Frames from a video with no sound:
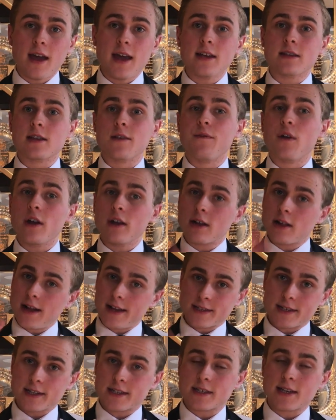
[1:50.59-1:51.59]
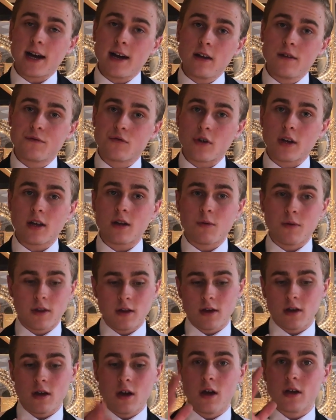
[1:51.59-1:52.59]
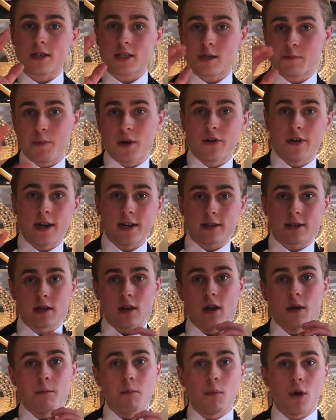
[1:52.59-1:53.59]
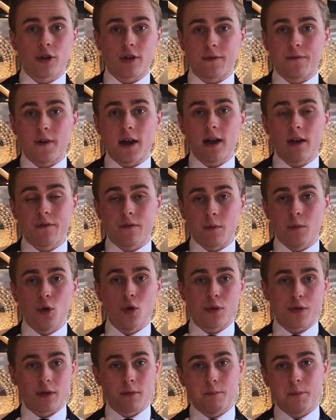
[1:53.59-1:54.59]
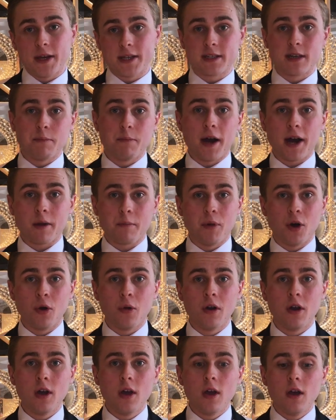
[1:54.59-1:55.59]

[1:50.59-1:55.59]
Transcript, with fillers: It's a very classic style of drink with a spirit modifier, vermouth and bitter backbone,